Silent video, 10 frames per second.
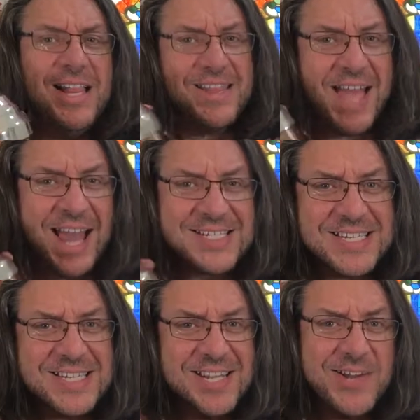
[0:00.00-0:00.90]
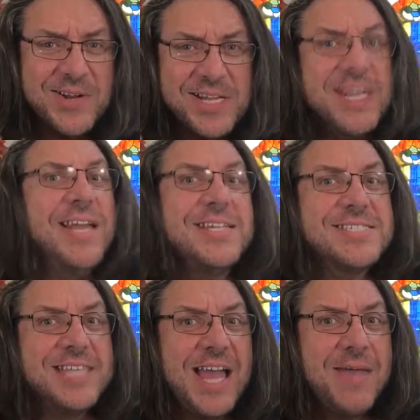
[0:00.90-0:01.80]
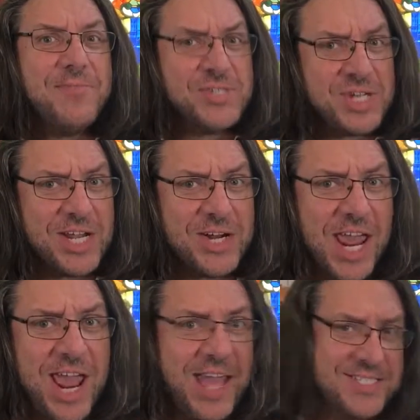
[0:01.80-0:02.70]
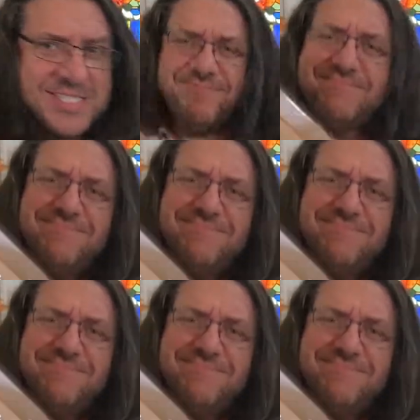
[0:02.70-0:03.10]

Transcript: locked and loaded, and it's time for the shaker dance.